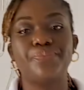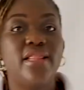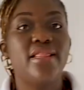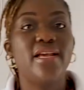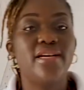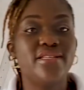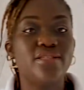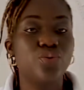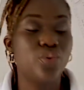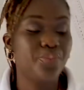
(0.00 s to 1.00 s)
Next
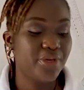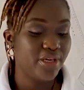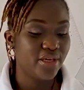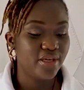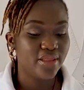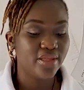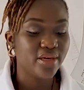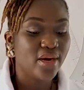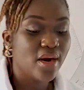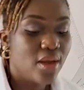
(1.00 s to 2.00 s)
will be the
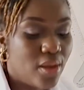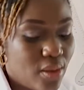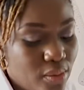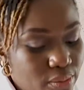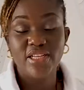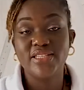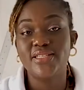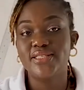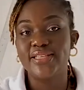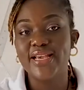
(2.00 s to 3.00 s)
awl. This
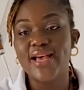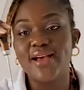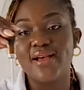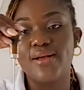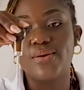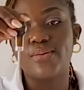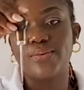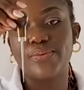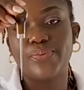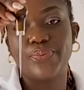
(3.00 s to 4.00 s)
is the awl.
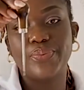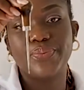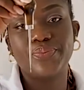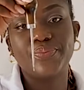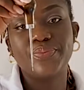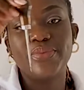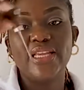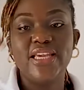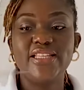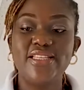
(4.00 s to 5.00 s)

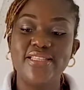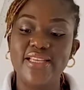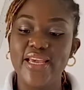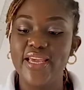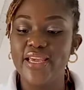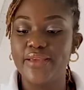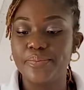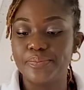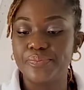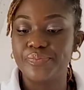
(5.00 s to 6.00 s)
It is
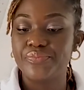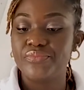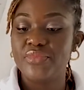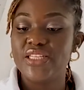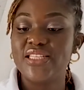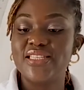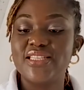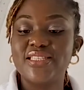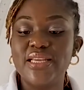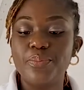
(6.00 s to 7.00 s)
a
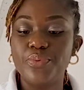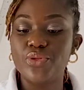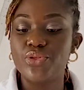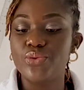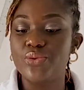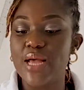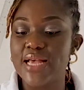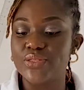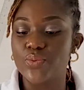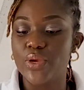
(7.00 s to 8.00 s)
simple tool
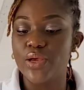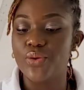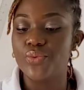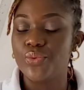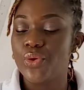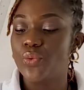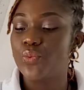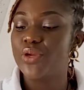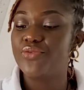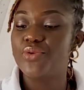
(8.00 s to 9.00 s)
as well,
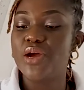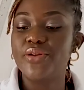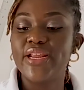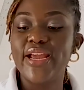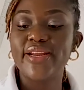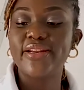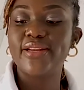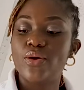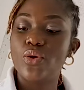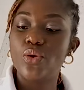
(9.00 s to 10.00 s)
with rounded
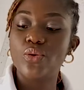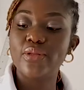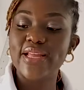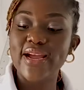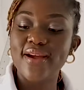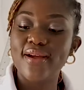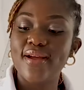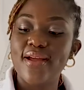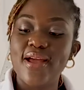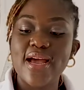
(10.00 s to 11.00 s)
holder
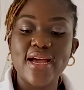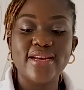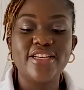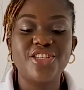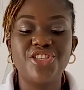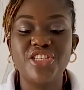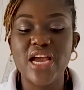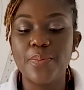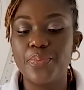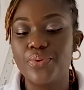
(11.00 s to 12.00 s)
and a
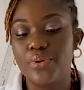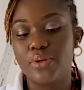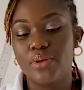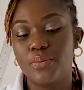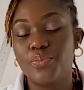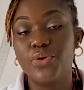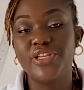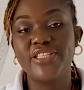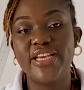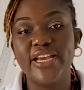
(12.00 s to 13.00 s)
sharp
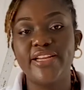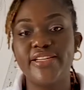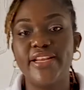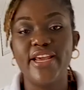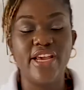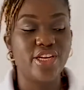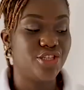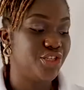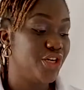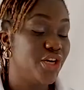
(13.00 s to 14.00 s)
pointed
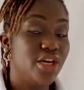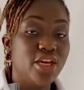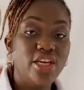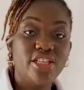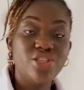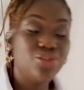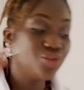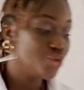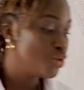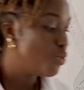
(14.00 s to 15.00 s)
edge. It is
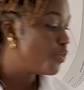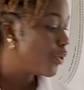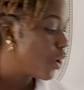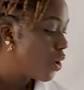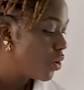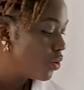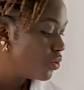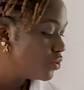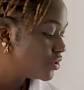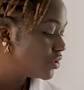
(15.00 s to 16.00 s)
used to bore
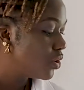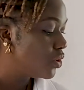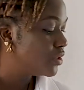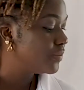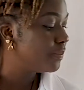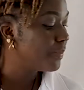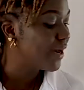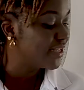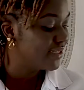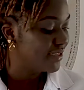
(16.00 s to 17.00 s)
holes on
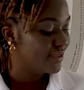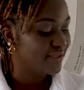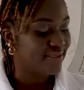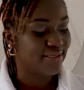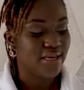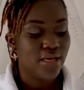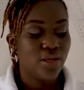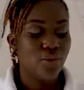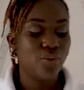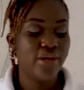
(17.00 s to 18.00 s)
patterns,
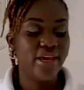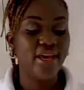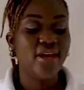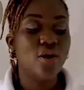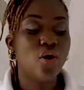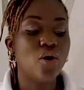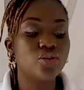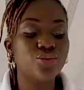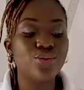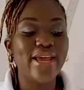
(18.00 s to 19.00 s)
okay, or
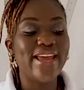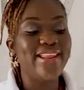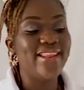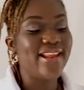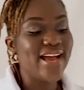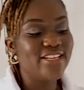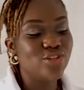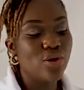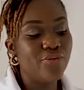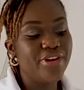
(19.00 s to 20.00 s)
to enlarge
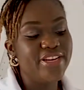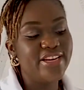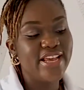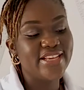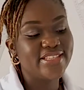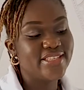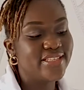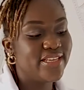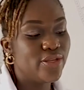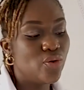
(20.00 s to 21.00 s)
already
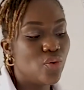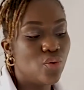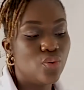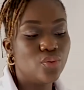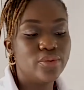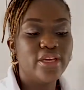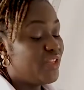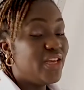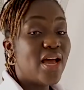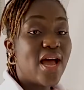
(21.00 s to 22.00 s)
existing hole.
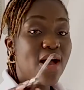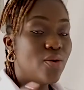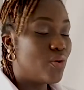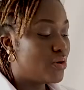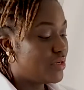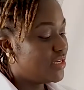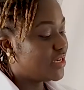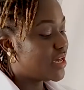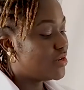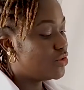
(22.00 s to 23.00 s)
The awl
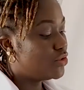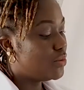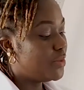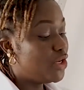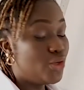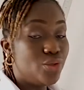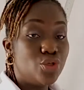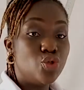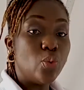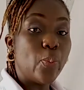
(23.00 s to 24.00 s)
can also be
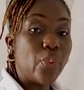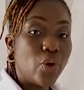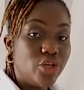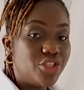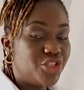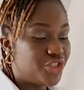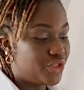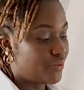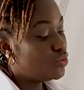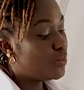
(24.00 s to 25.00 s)
used to
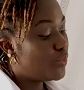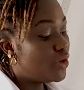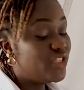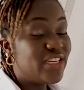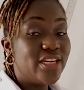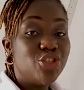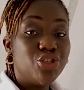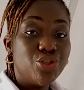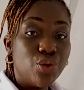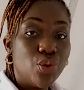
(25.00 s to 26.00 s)
punch and
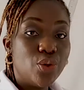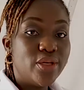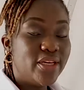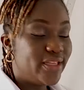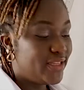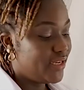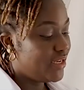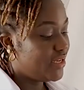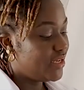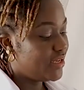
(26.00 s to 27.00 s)
show
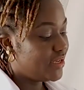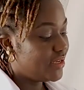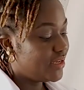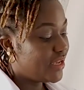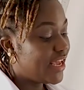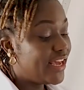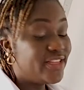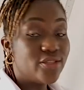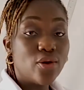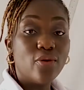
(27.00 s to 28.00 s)
the end
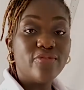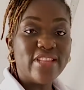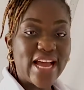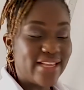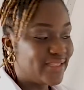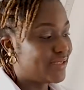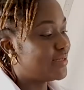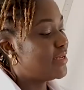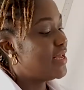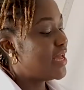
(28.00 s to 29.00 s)
of darts,
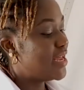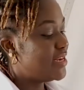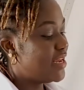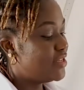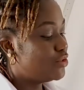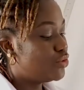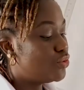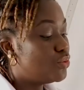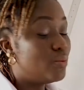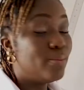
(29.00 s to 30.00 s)
and then
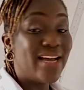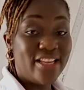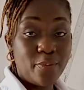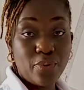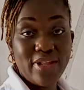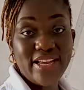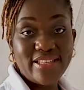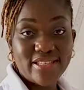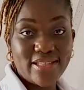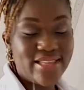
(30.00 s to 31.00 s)
to manipulate
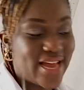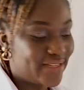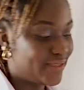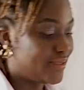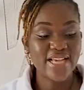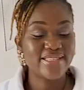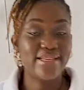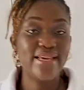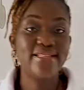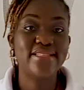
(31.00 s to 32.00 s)
darts.
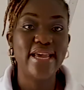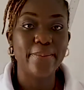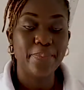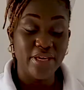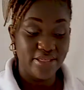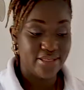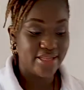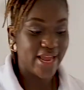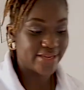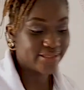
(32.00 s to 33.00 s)
Masking tape is
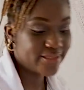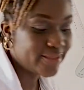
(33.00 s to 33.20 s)
next.